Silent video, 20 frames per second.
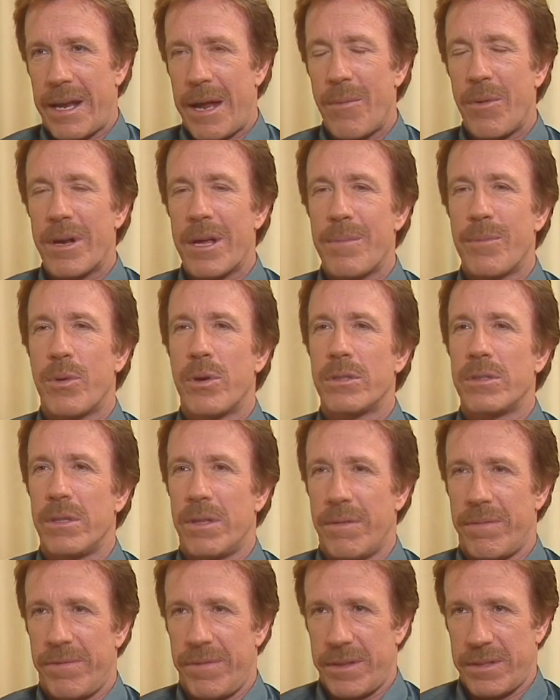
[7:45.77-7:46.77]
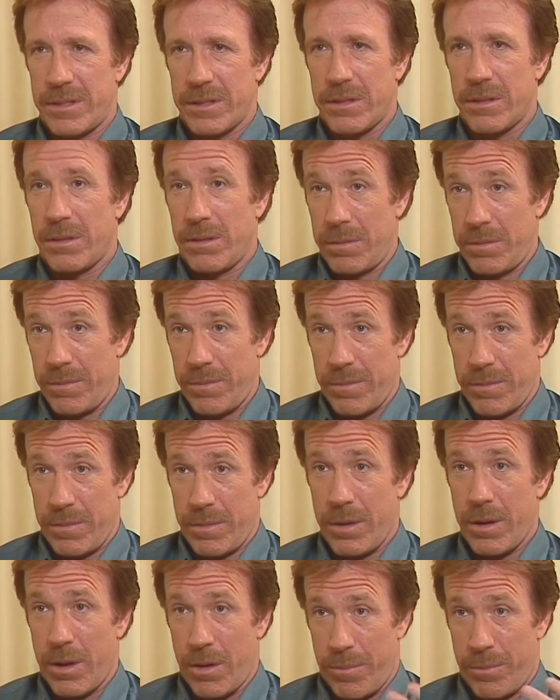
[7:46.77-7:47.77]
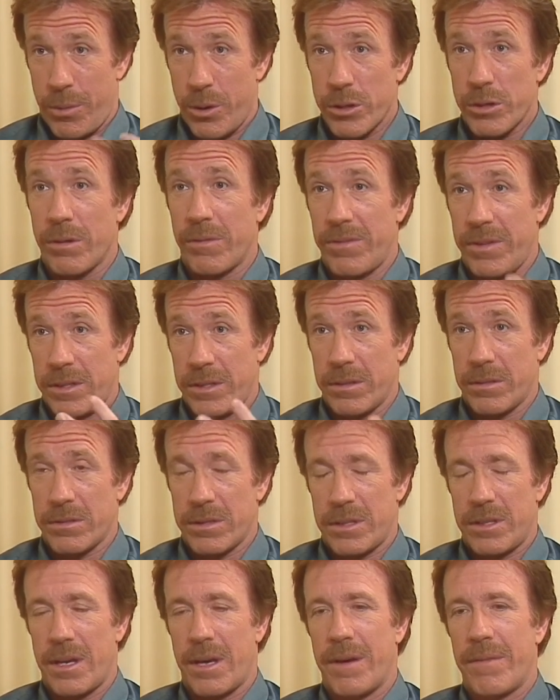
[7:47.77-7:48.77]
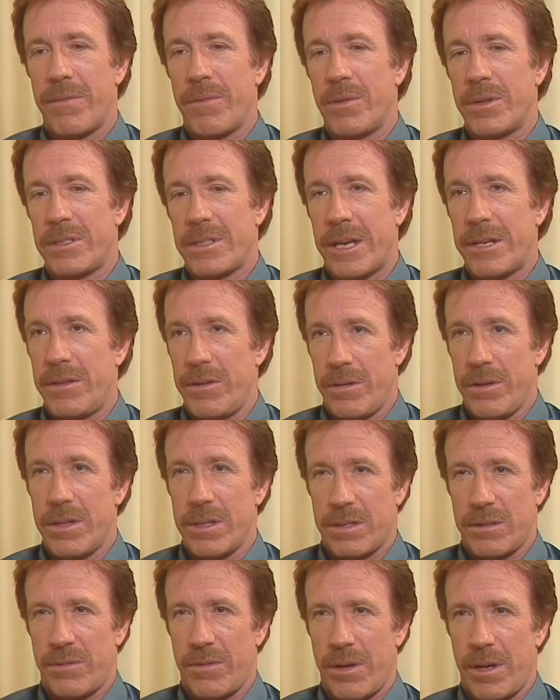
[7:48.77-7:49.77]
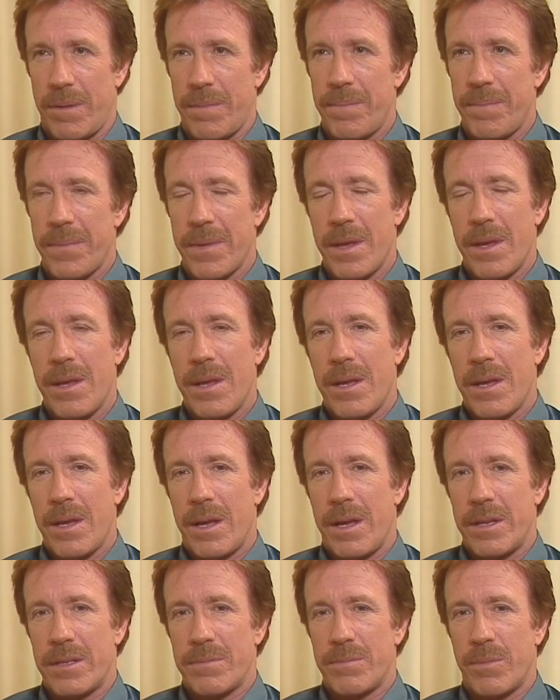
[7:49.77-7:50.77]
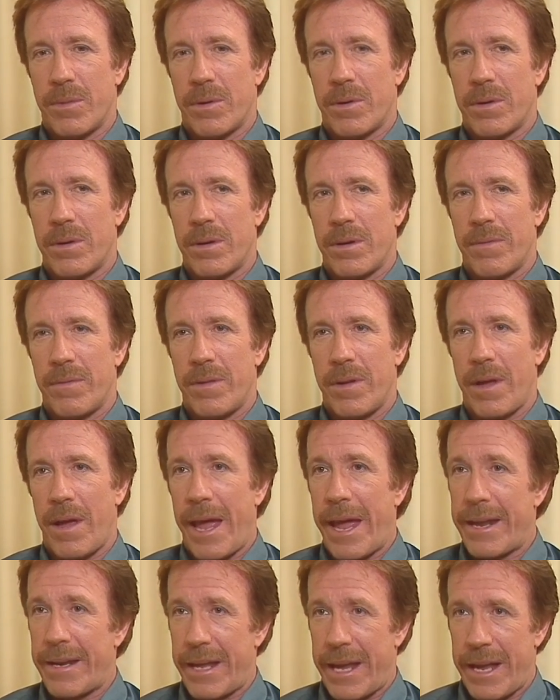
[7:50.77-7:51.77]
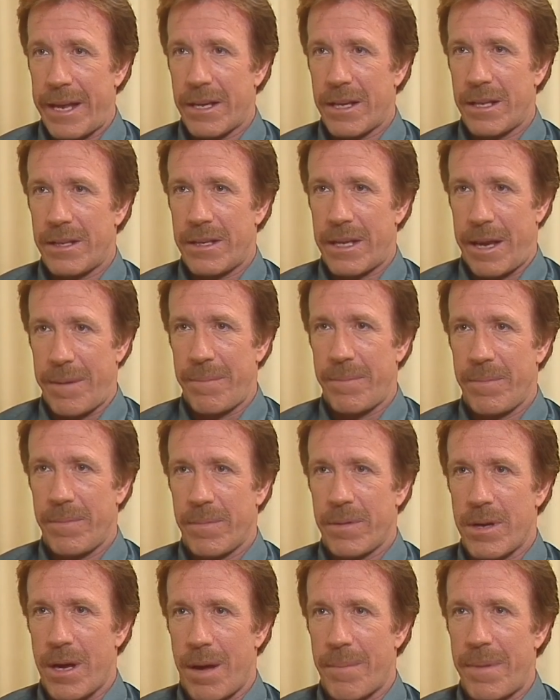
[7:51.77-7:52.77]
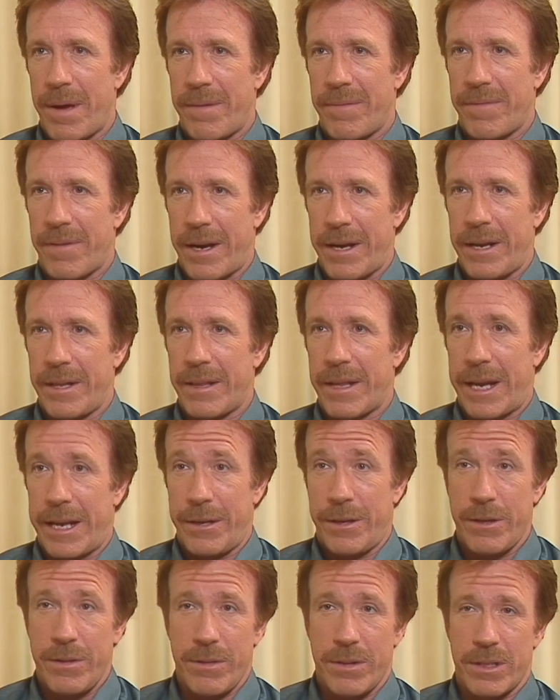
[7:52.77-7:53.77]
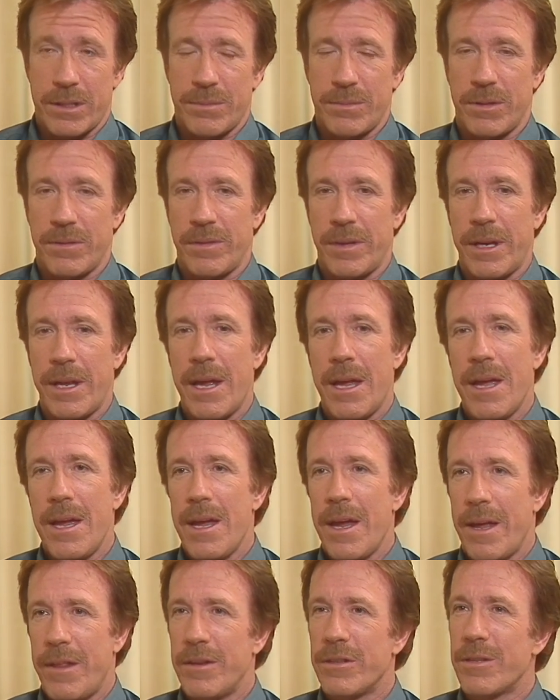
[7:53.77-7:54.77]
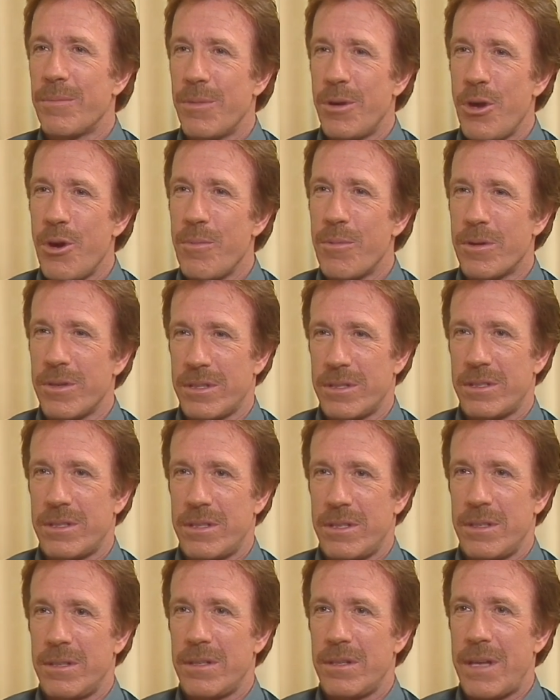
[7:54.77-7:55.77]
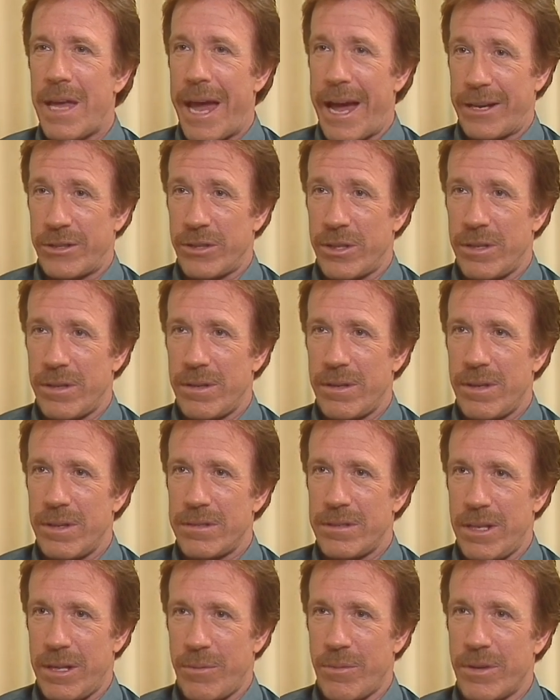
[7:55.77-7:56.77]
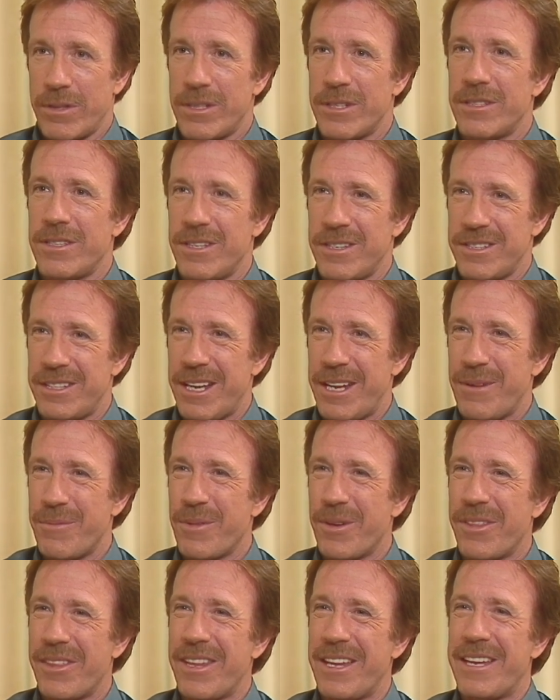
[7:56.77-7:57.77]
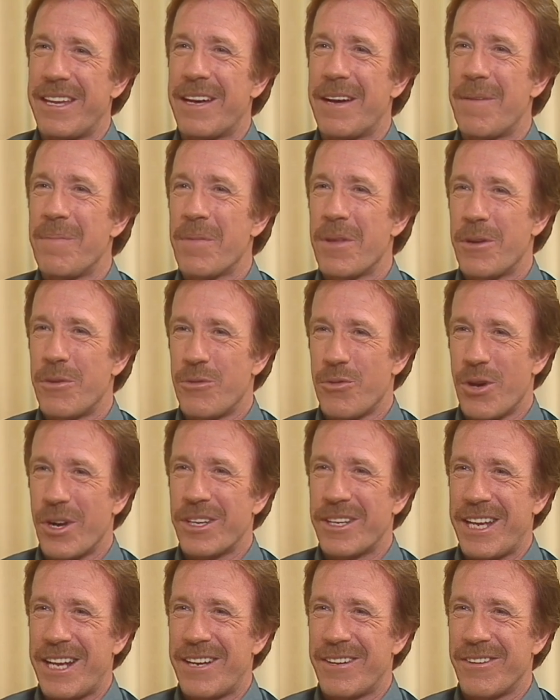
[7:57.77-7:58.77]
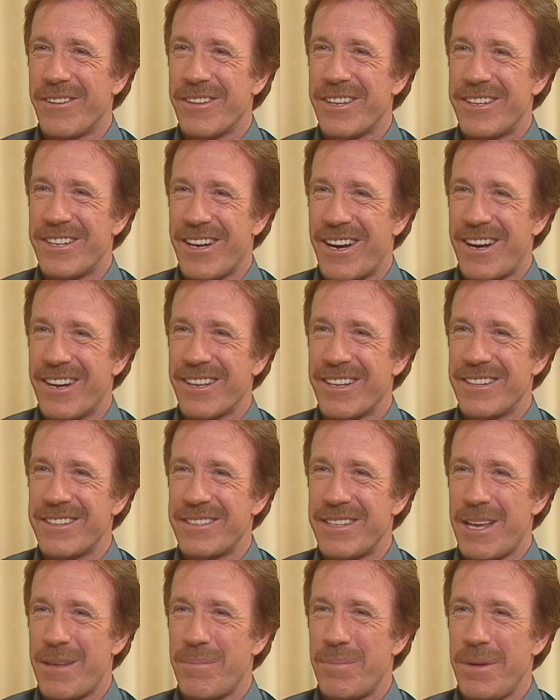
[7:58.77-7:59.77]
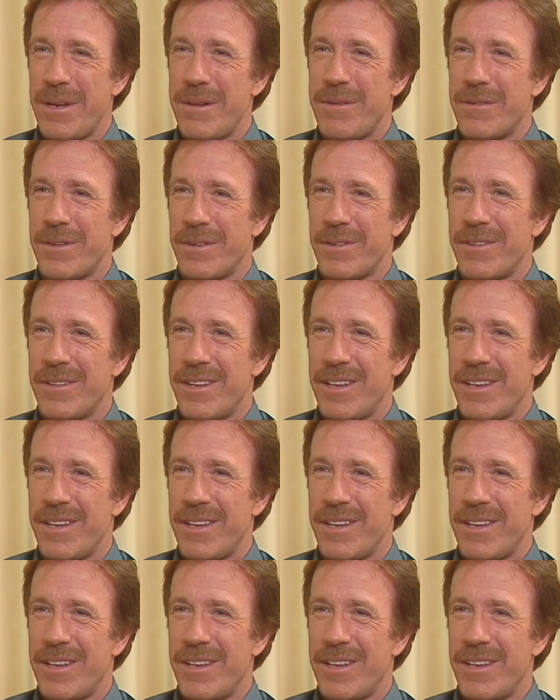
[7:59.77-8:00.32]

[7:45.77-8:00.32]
I want to get more to the physical, you know, personal physical stuff, which I do in this film. It's more of a hand-to-hand type combat fighting that I do in this movie. And there's some humorous action sequences. The scene with the drug dealer on the dock in San Pedro.